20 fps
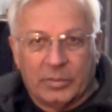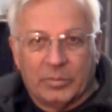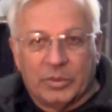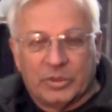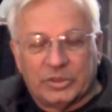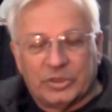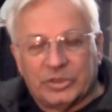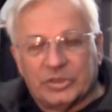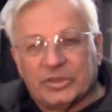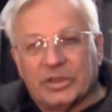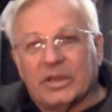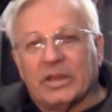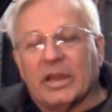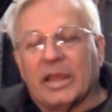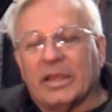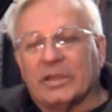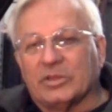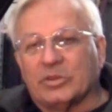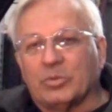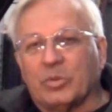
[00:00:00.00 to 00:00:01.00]
But she said
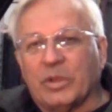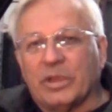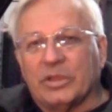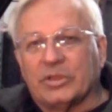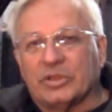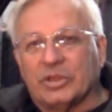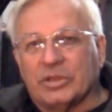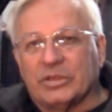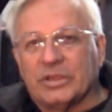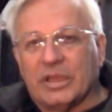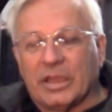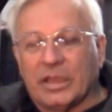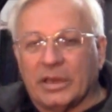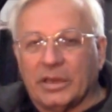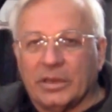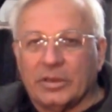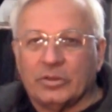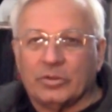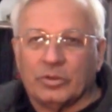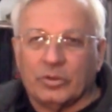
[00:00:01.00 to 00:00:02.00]
last week she had taken
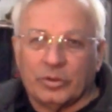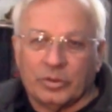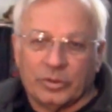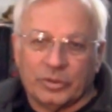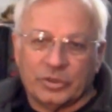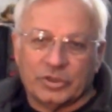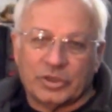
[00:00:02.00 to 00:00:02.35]
into another